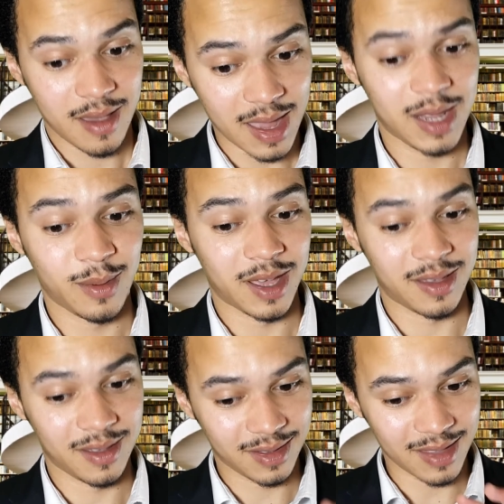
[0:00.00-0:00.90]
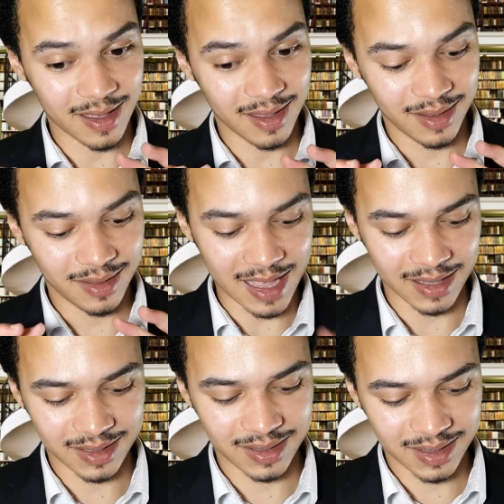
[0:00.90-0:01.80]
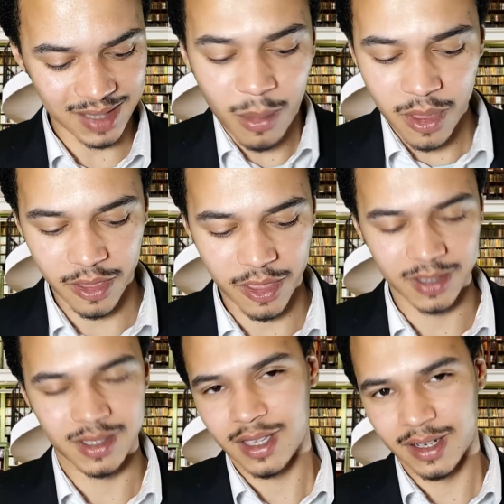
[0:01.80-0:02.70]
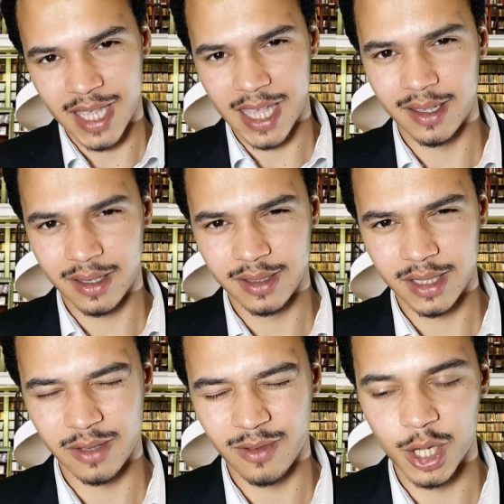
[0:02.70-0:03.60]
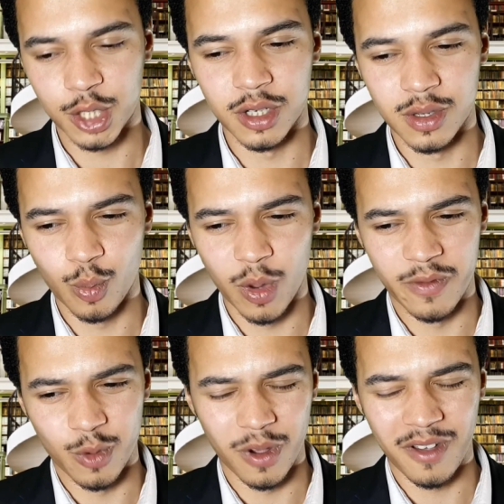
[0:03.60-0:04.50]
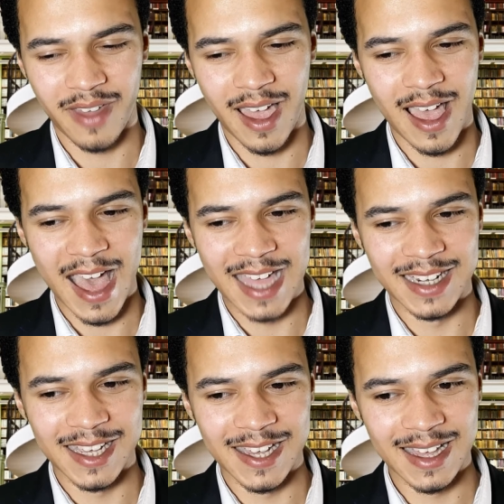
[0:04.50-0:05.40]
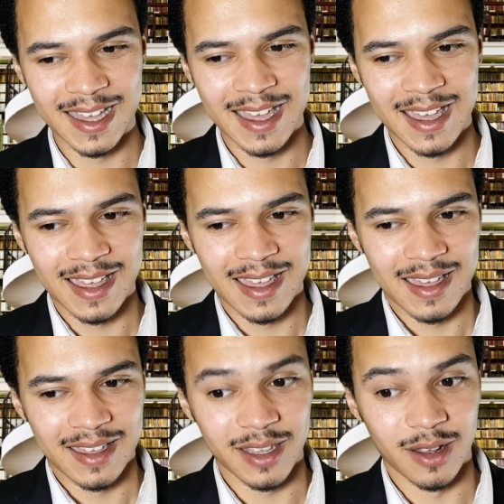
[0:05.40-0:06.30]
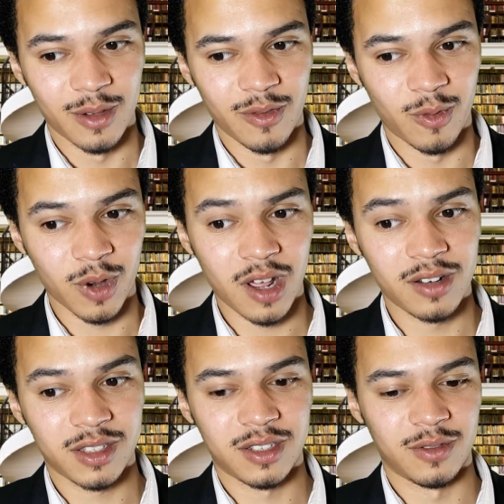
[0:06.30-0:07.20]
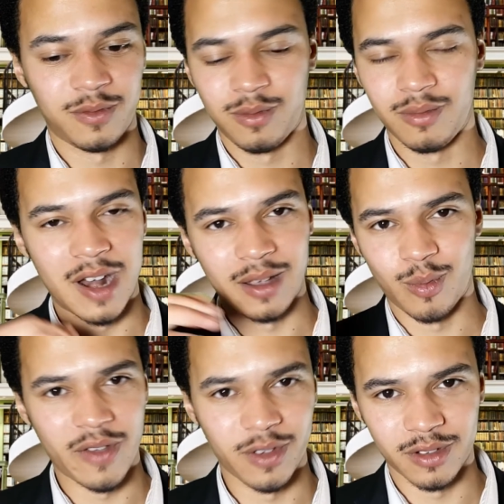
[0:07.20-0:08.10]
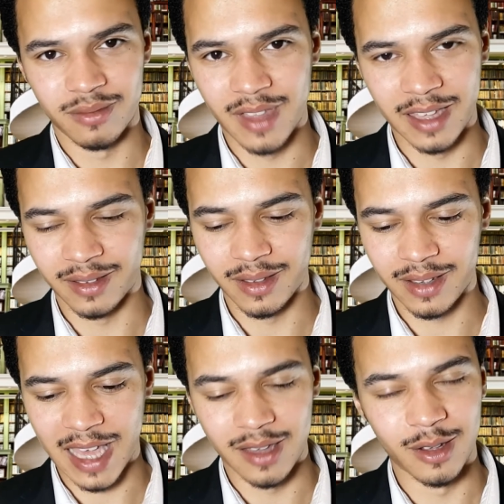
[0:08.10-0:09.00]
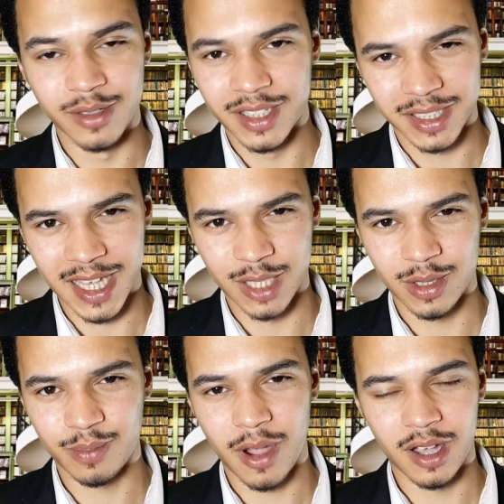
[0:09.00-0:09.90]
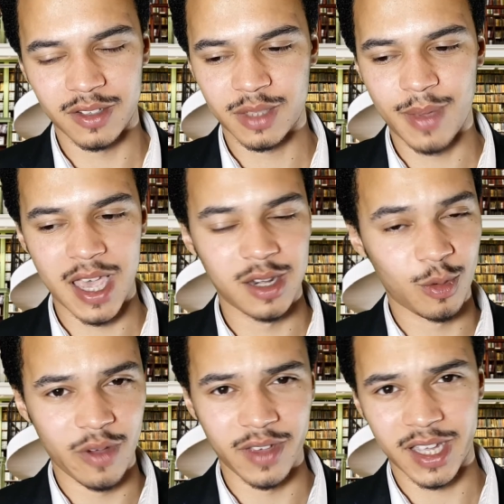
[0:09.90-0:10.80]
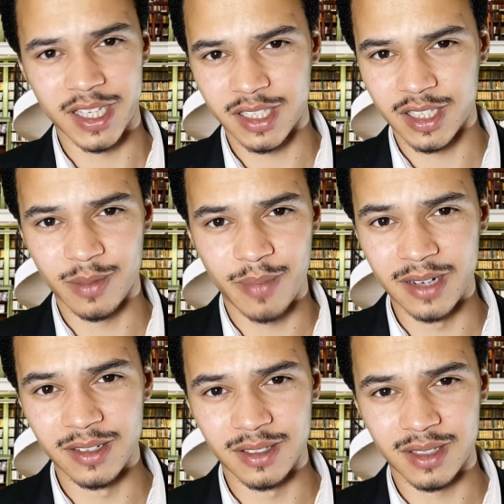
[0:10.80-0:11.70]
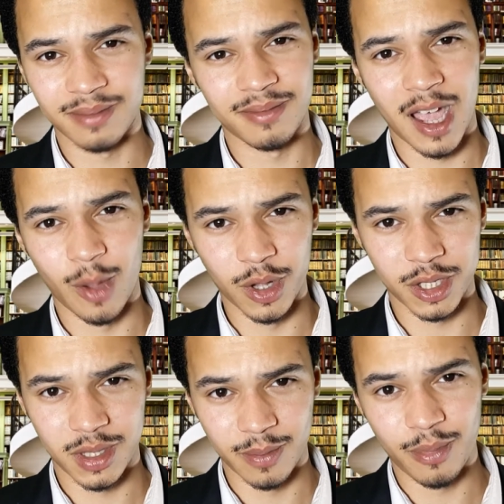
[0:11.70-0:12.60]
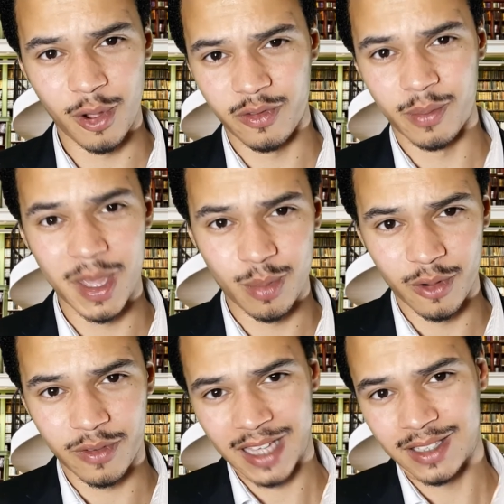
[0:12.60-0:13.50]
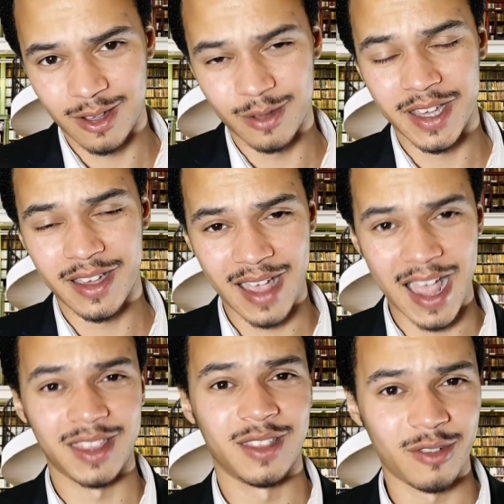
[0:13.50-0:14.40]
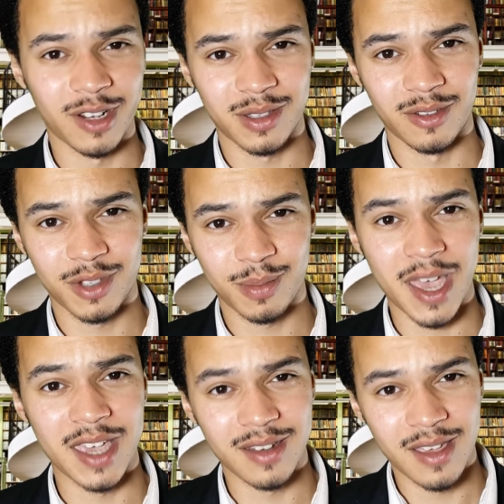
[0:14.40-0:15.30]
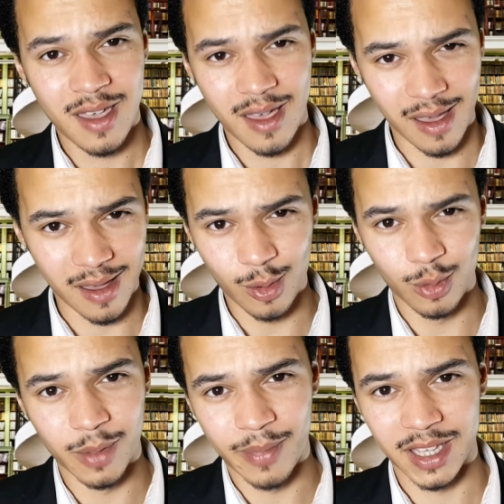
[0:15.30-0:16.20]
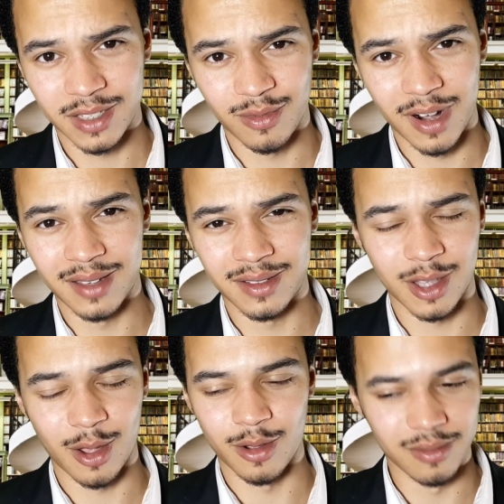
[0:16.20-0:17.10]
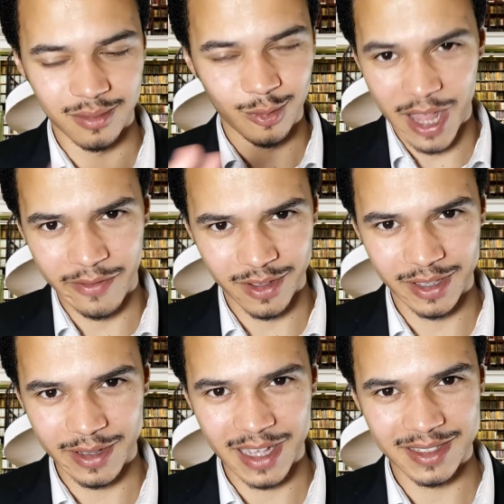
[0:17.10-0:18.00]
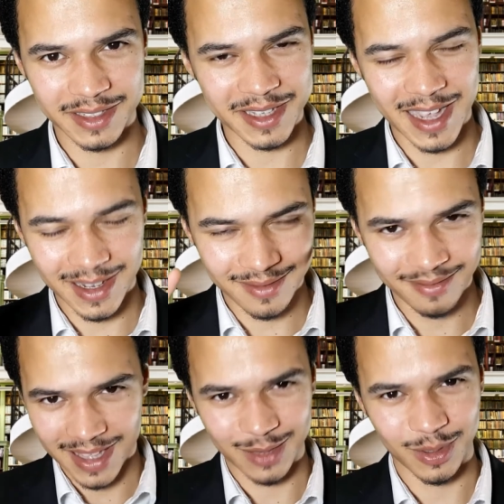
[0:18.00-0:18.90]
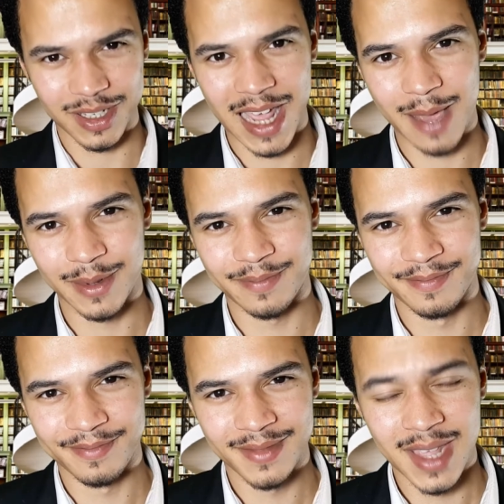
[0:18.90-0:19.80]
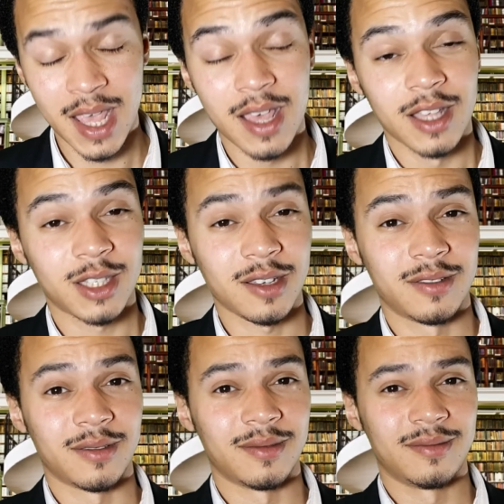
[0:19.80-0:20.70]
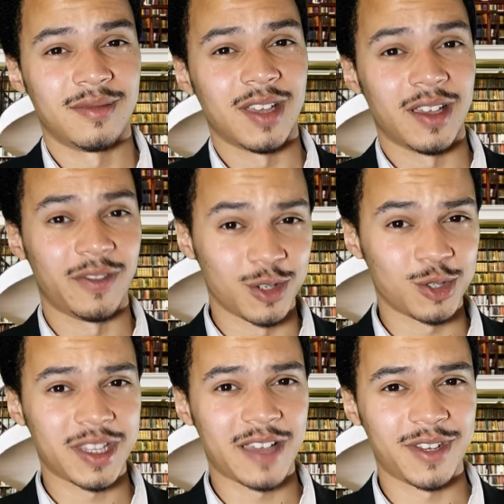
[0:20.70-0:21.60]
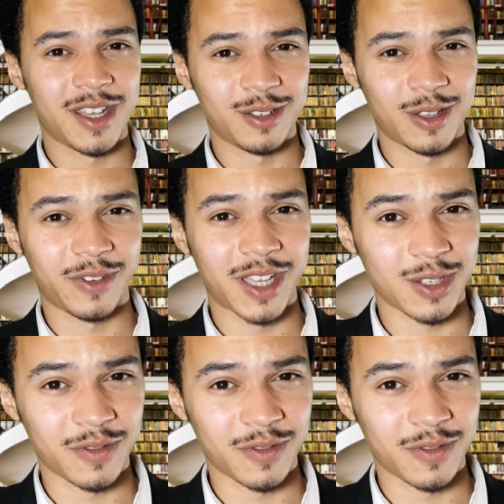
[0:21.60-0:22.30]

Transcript: anyway, so that's some of the things to kind of take in consideration with all of that. And regardless of like whether like Catalonia stays as part of Spain or whether it gets its independence, I wish both the people of Catalonia and the rest of Spain all the best, right? So whatever you guys decide, that's what's going to happen. So if you enjoyed that video, don't forget to